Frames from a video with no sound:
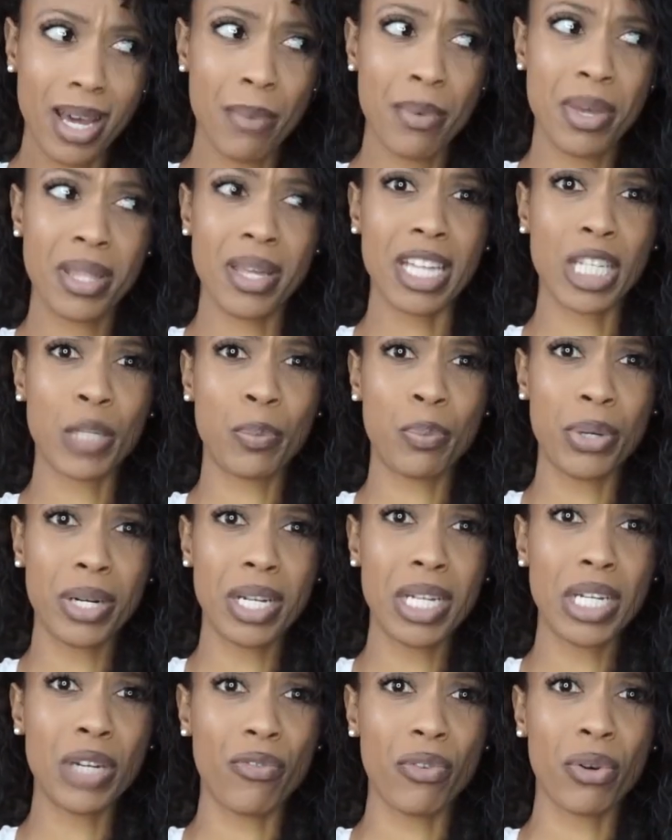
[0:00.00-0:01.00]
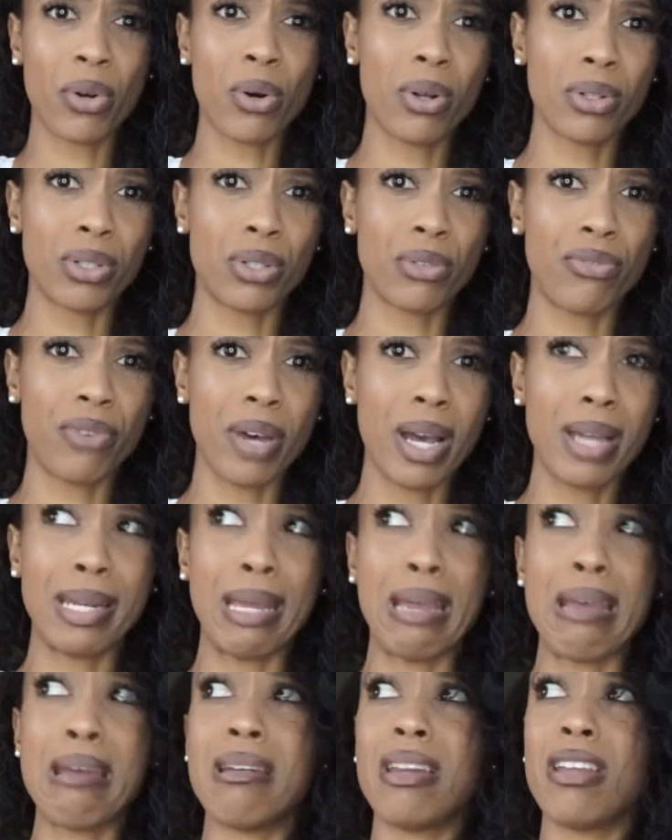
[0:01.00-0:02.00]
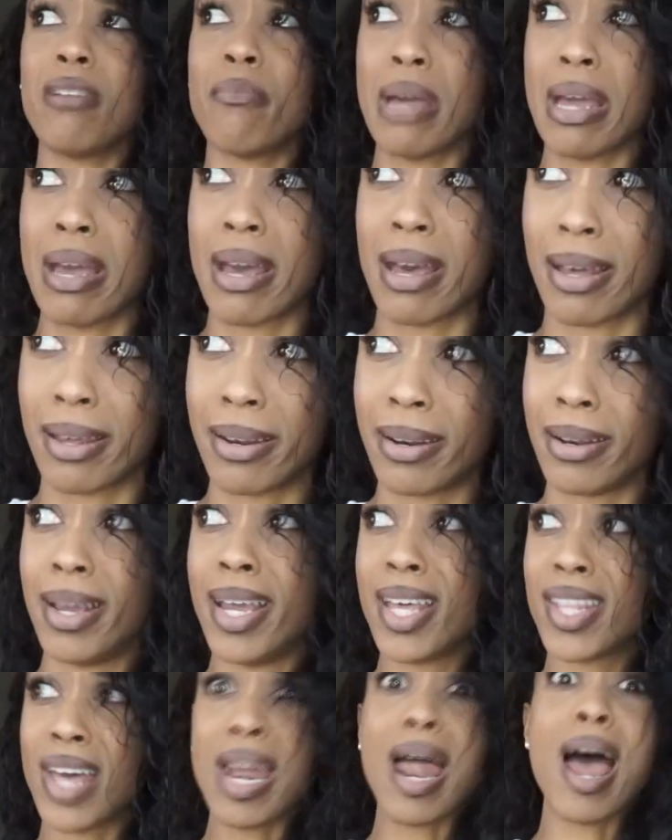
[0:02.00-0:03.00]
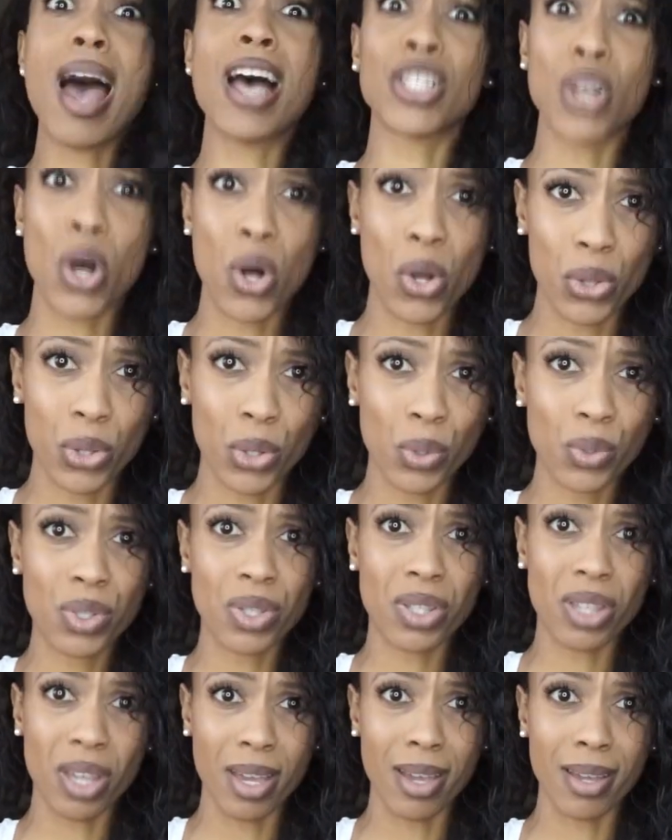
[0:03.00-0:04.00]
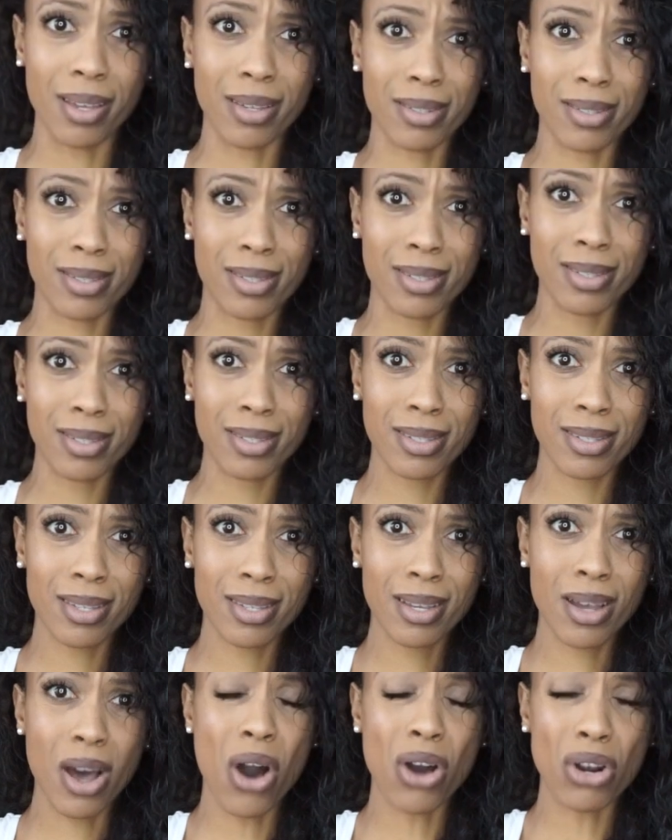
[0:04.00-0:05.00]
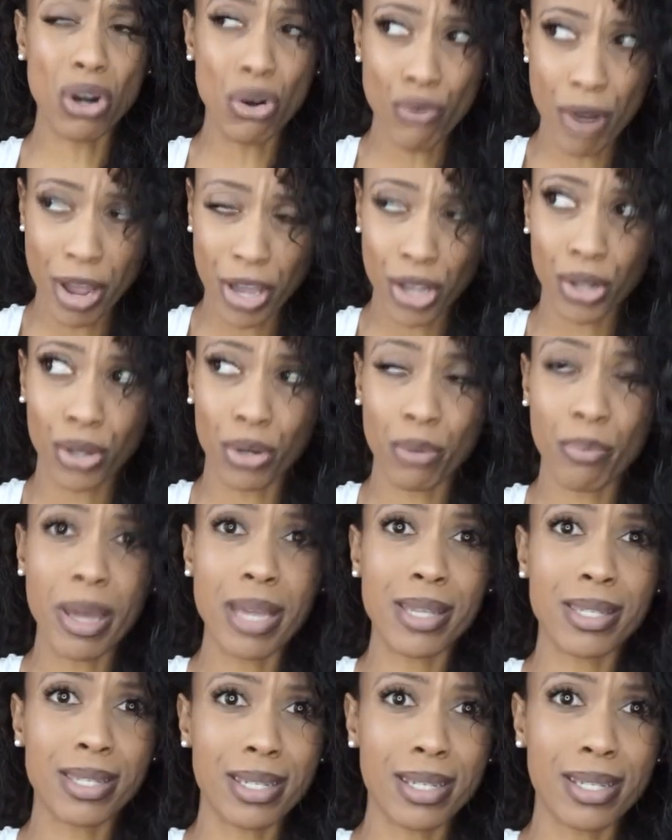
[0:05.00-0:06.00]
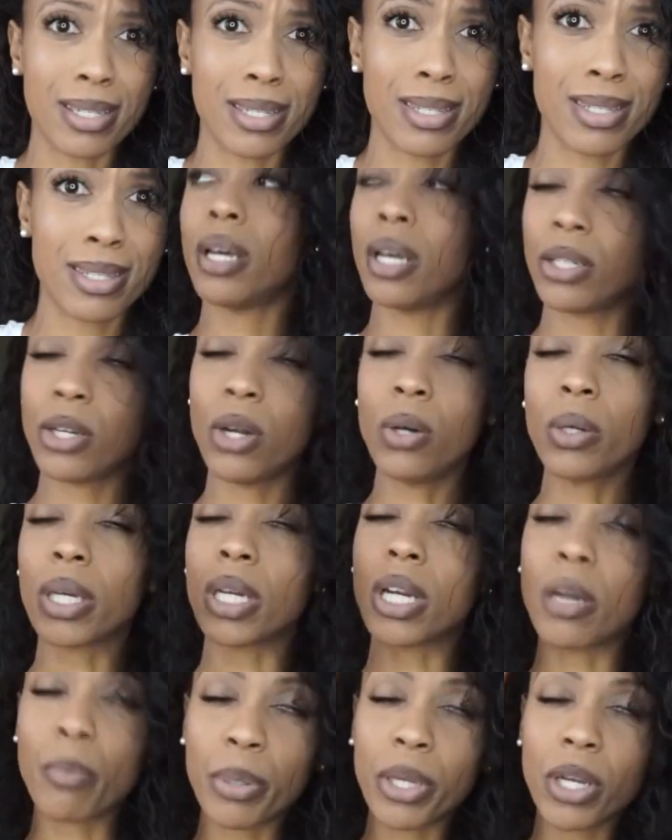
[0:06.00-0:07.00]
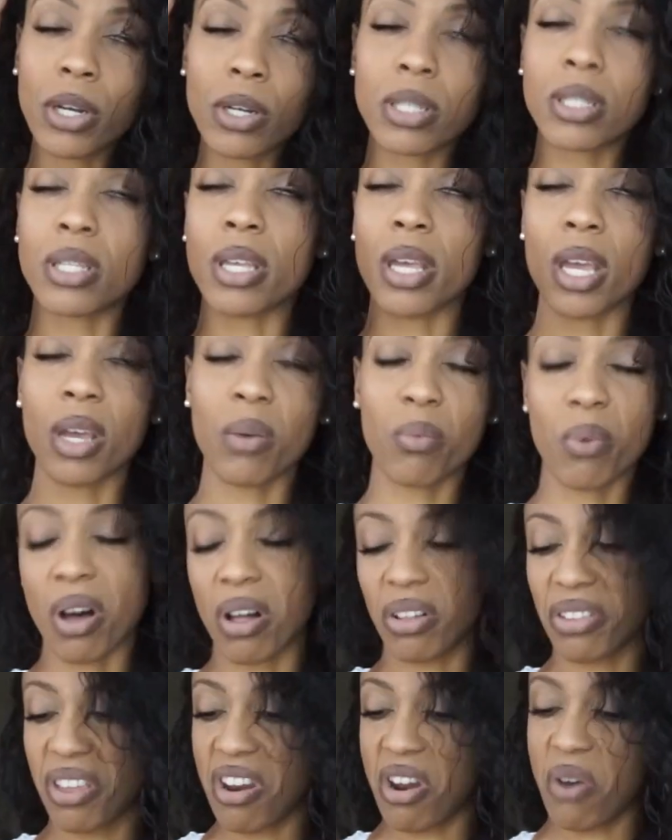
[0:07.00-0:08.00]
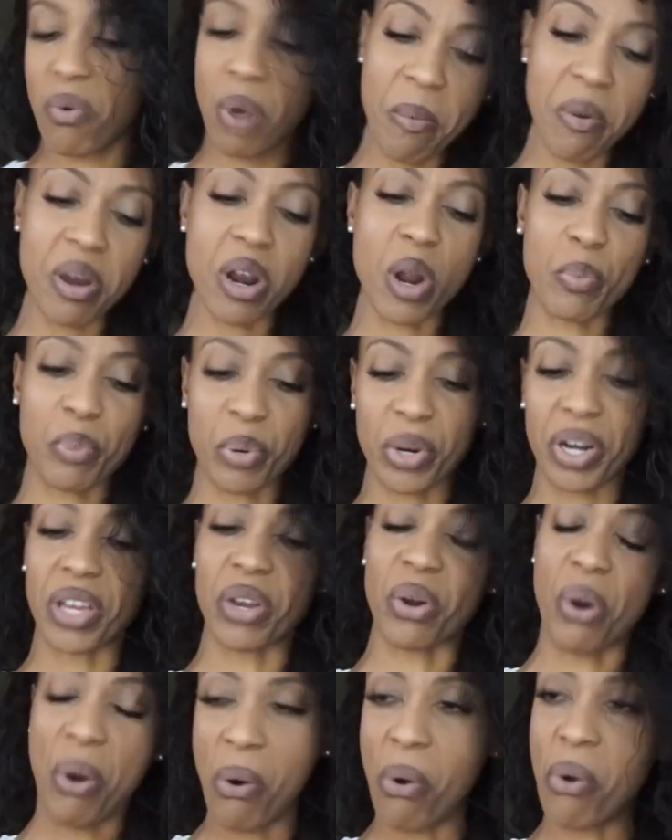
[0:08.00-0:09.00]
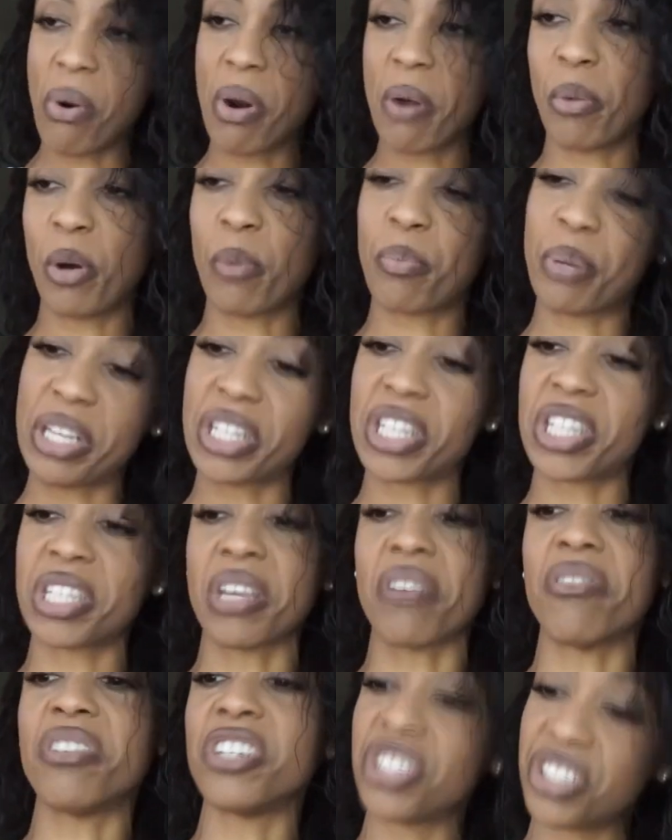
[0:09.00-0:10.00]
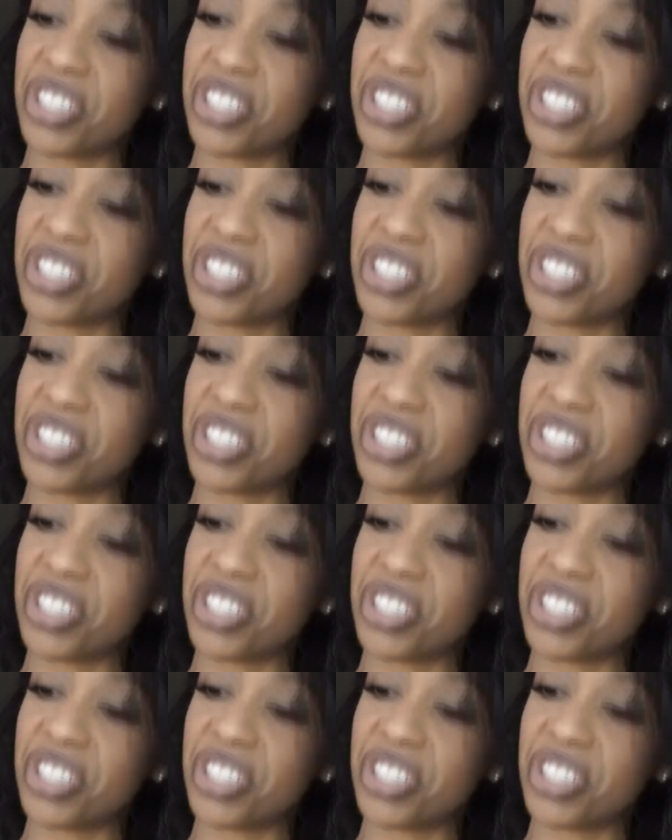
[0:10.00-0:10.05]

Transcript: I mean, that's pretty difficult to find any man that has all those things on a regular basis. And don't get up here saying, well, you know, women are pretty horrible pieces of